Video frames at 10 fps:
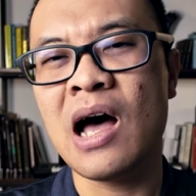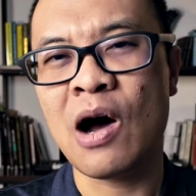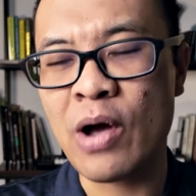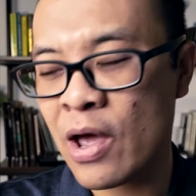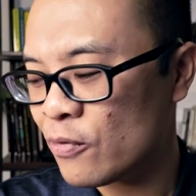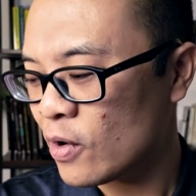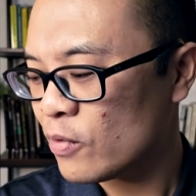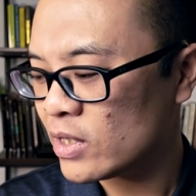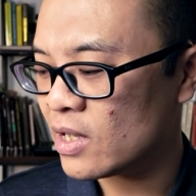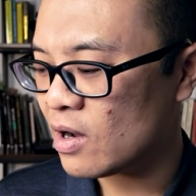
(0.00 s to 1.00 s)
However,
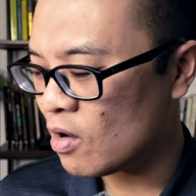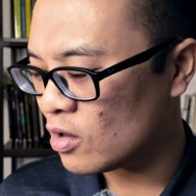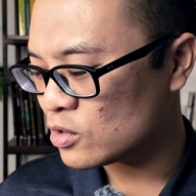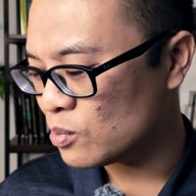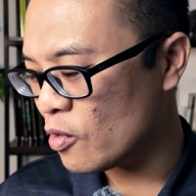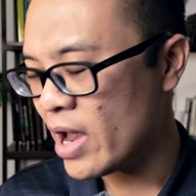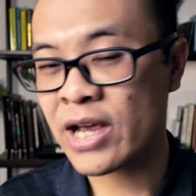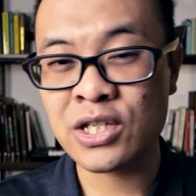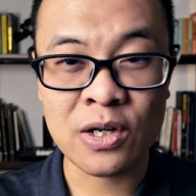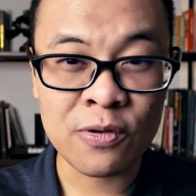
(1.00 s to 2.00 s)
with the Osmo
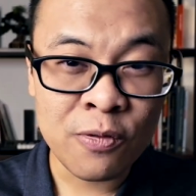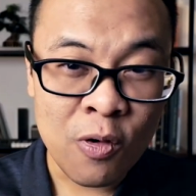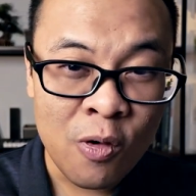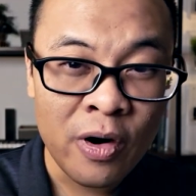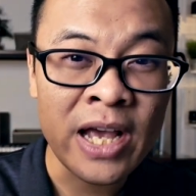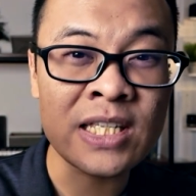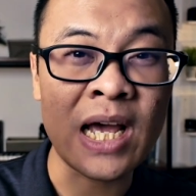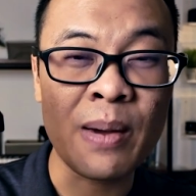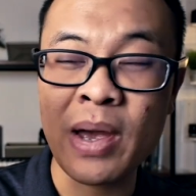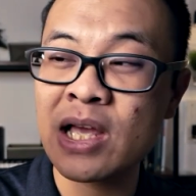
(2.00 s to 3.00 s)
Action 4, as
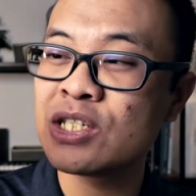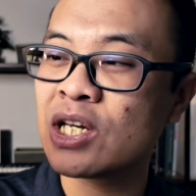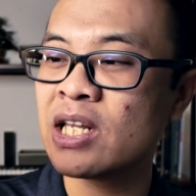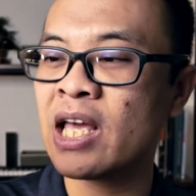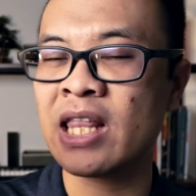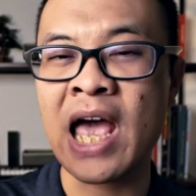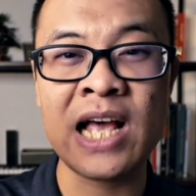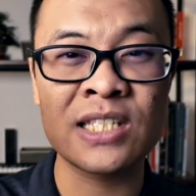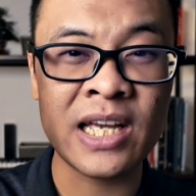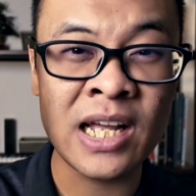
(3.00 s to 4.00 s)
I mentioned, it has